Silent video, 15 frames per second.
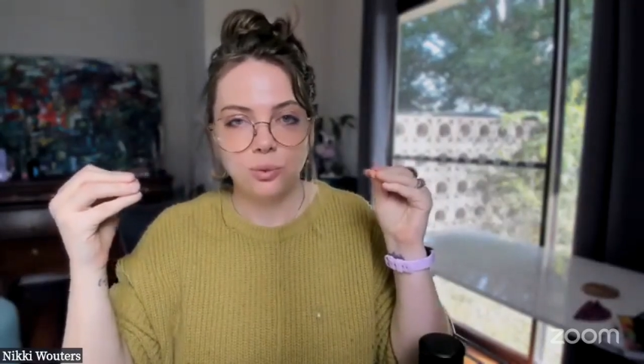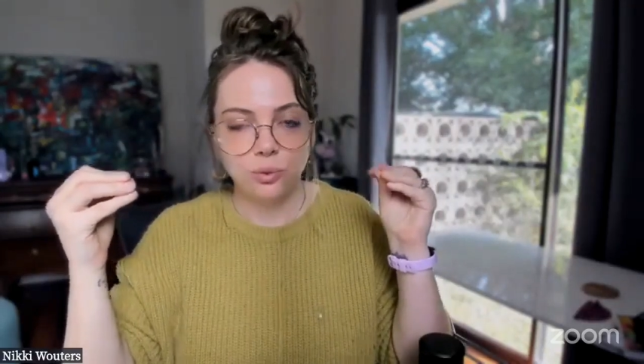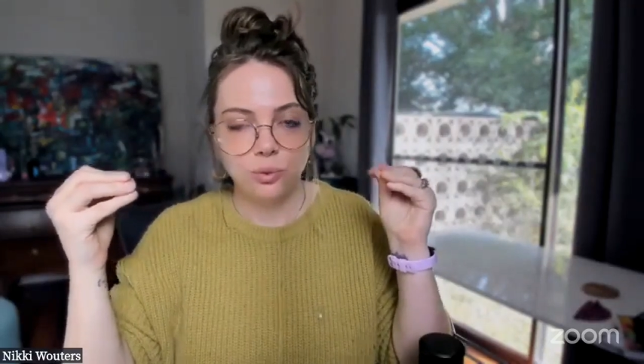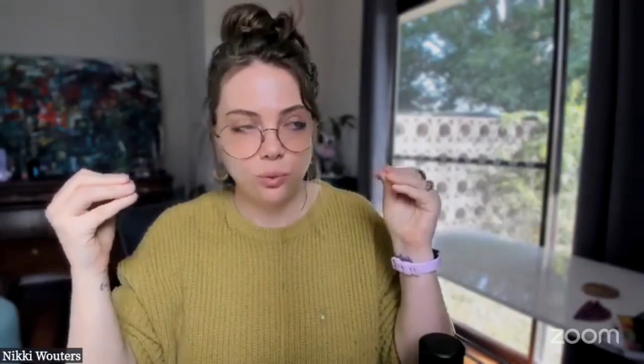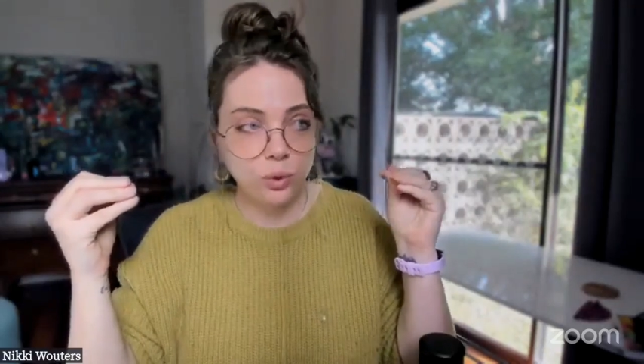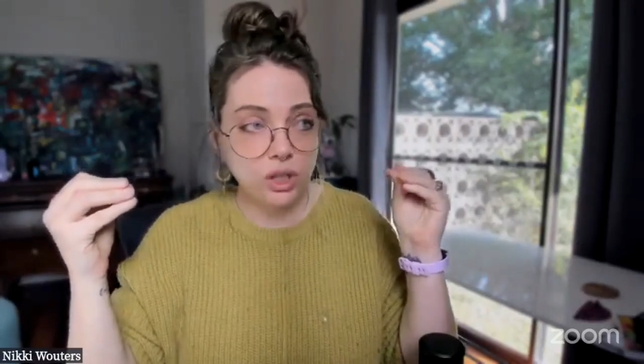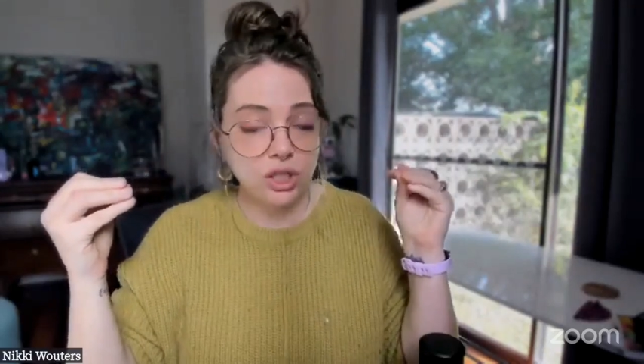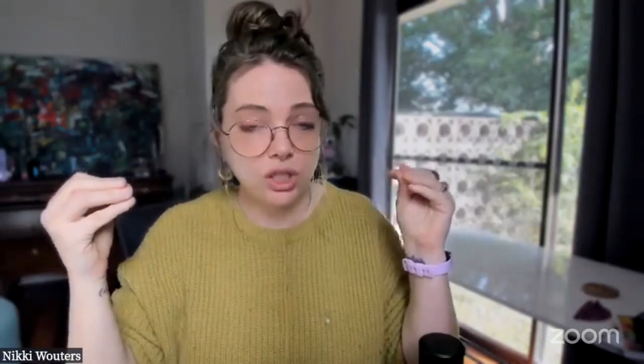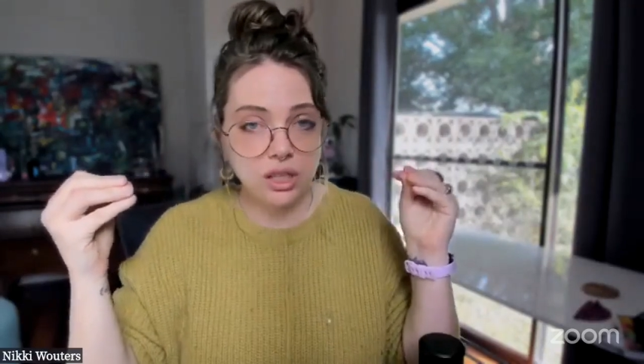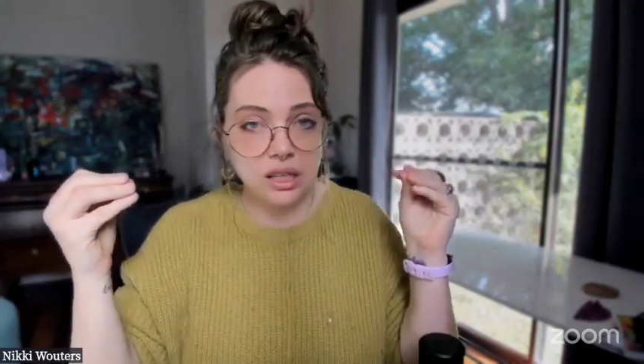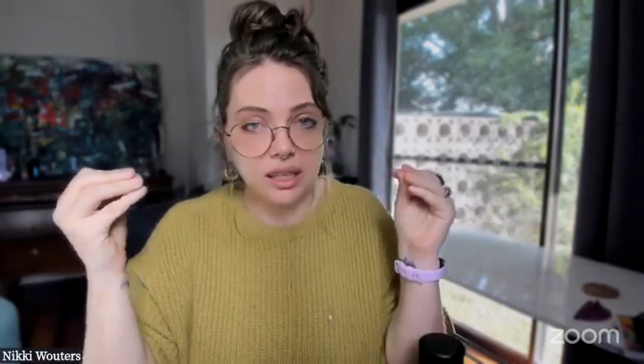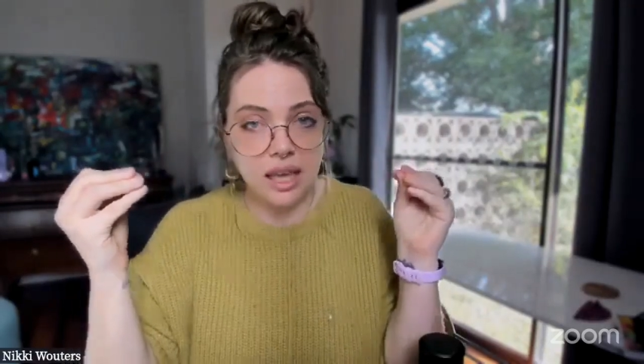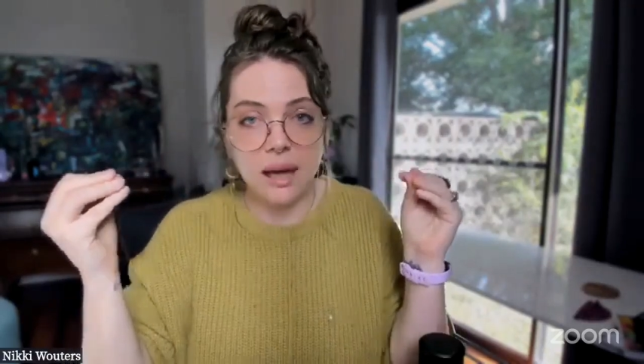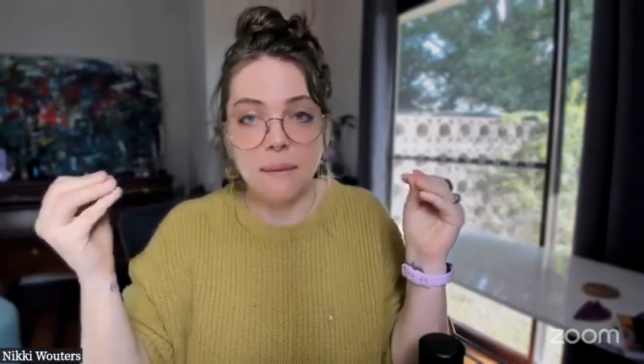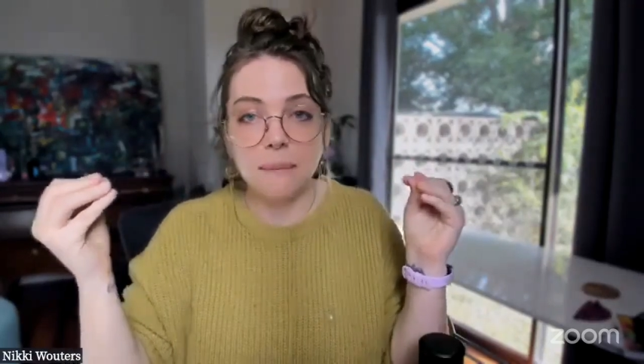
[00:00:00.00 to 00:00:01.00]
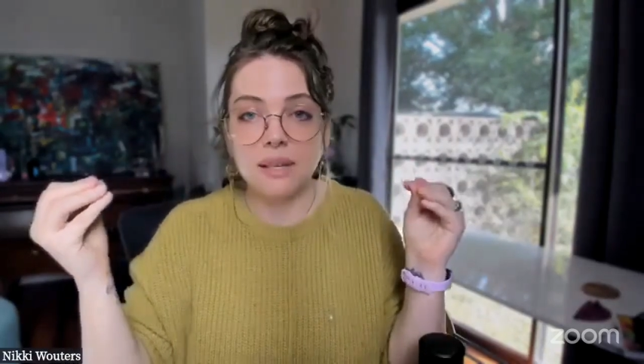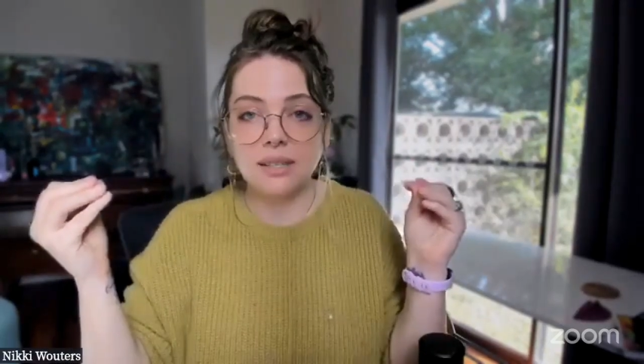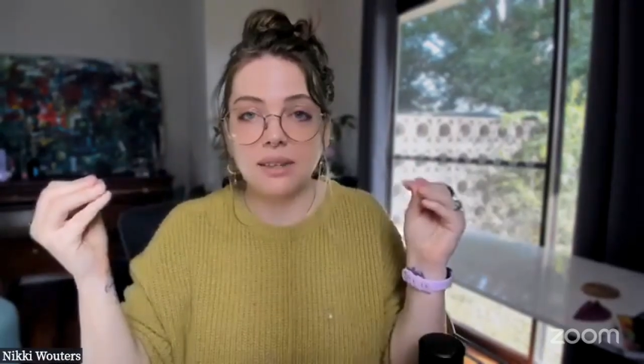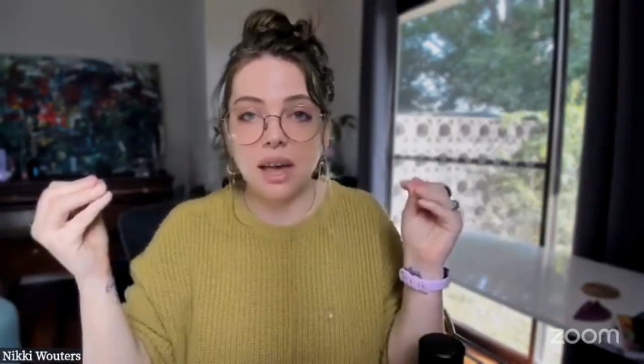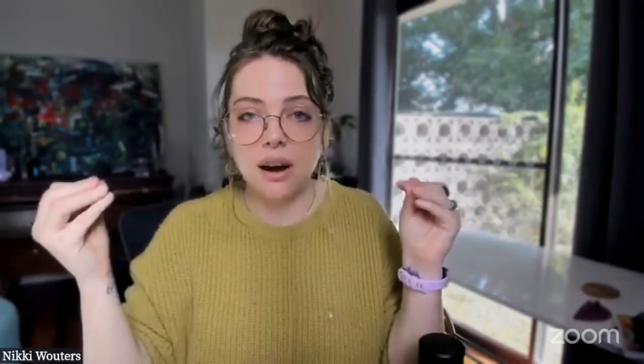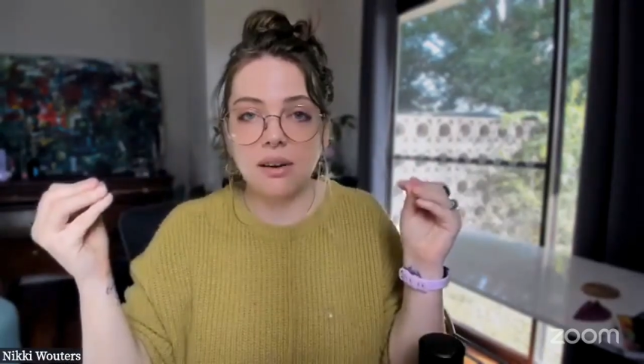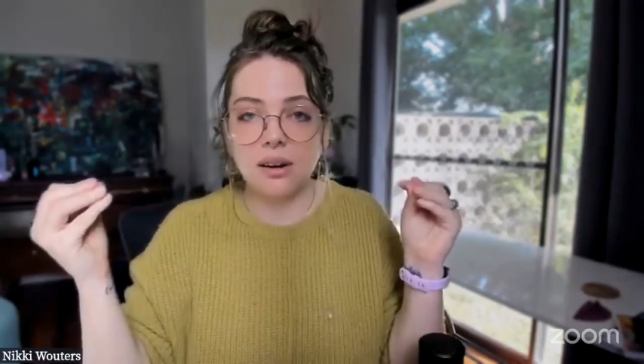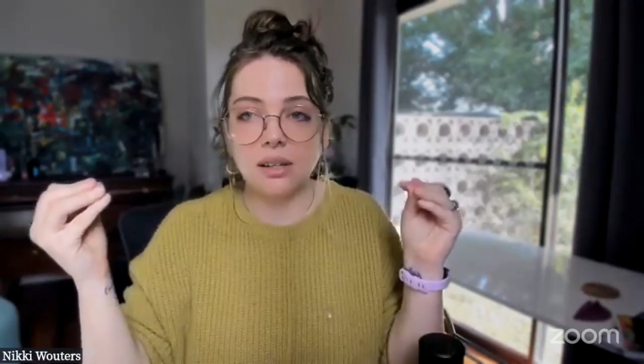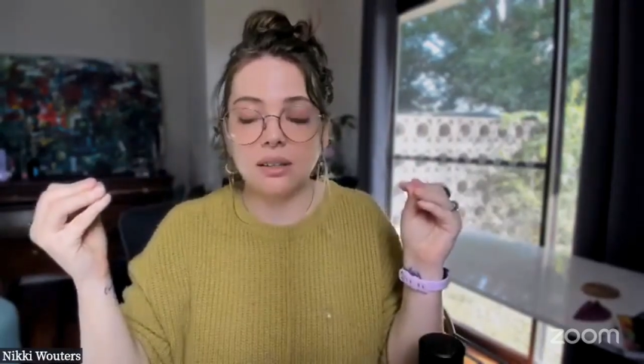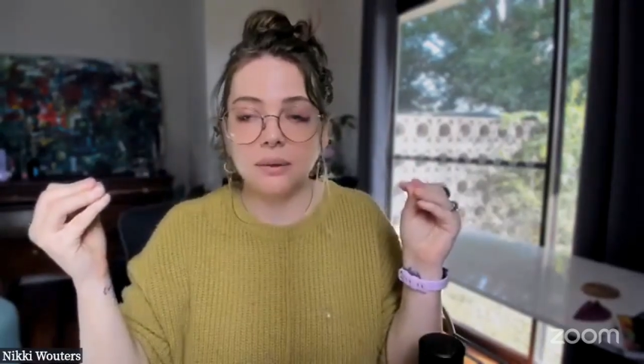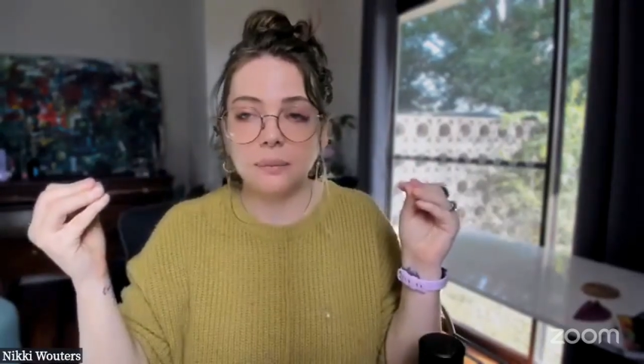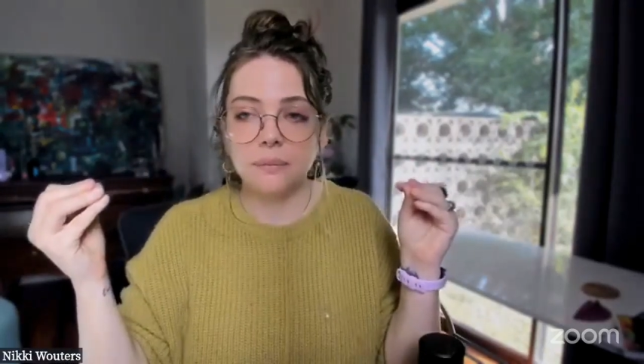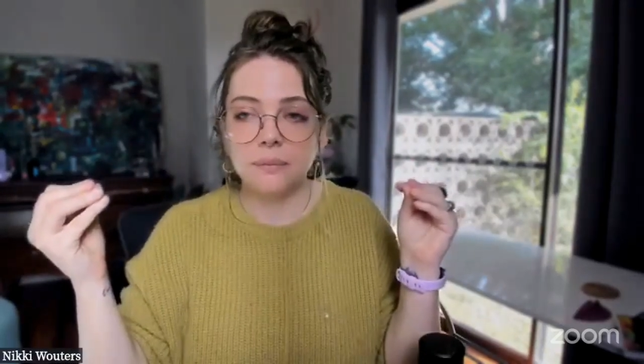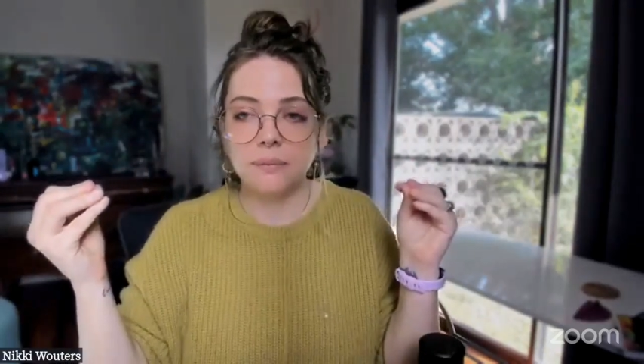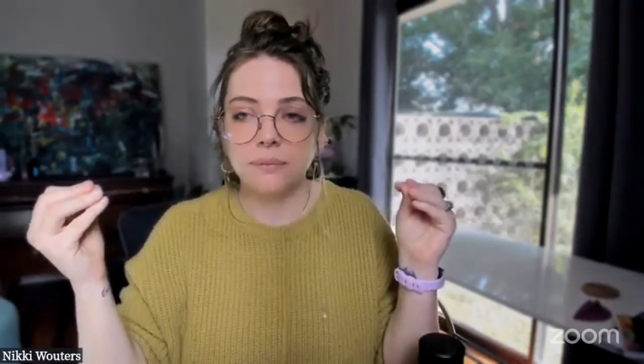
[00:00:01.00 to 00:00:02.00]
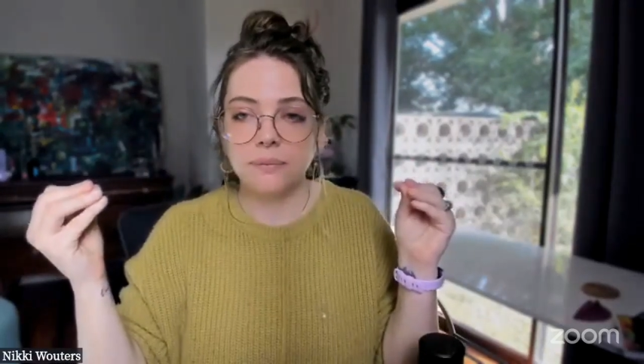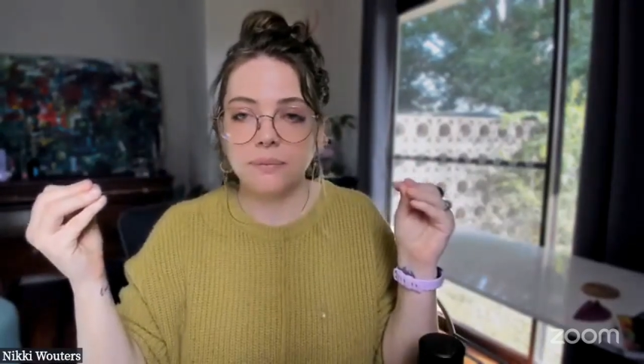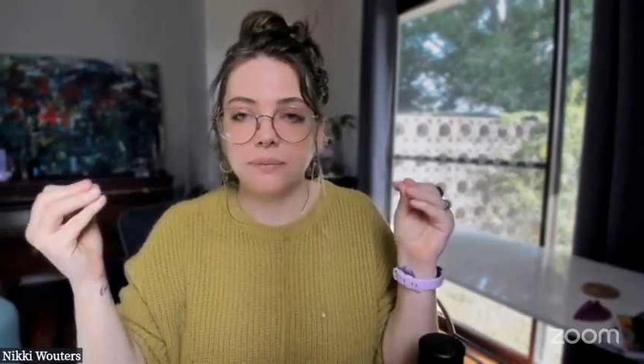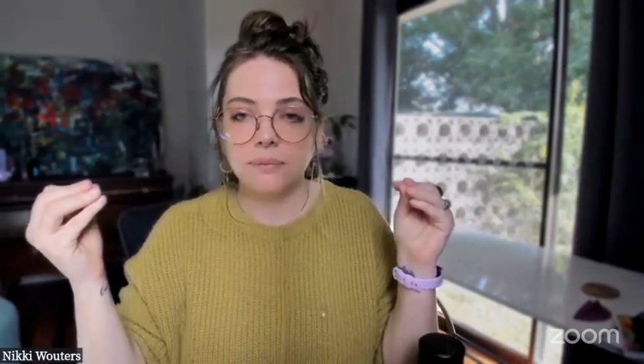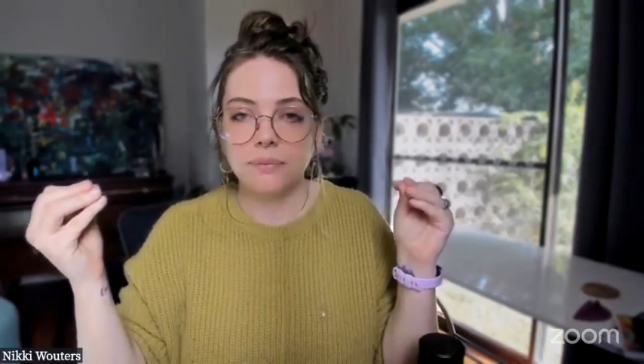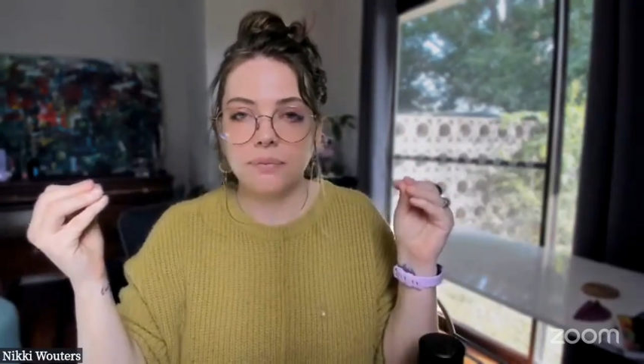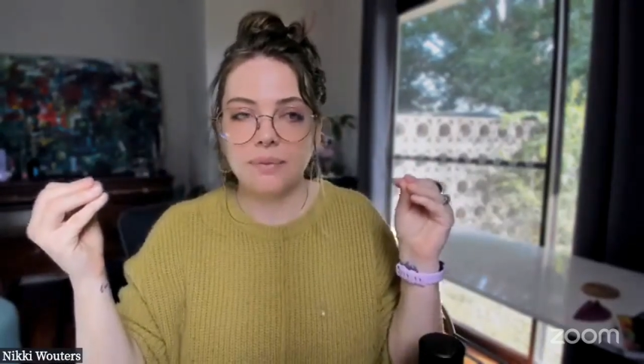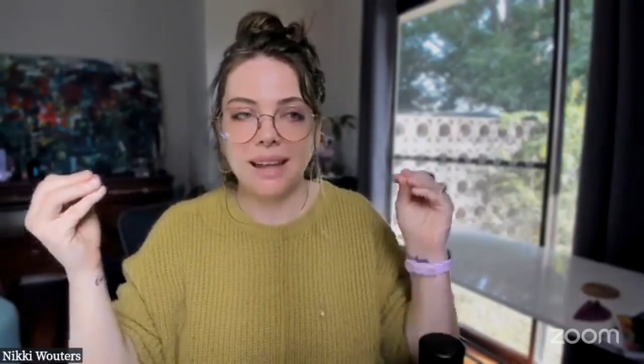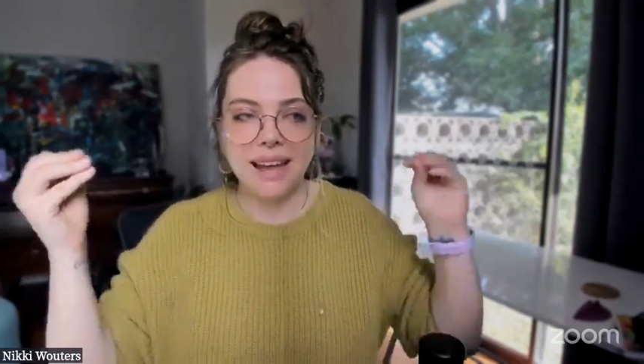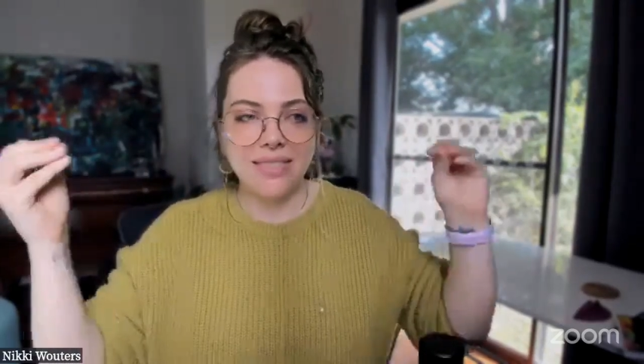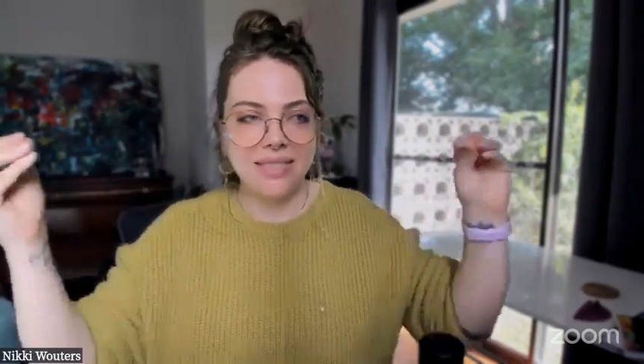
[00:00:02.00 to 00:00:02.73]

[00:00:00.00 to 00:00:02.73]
which can be scary. And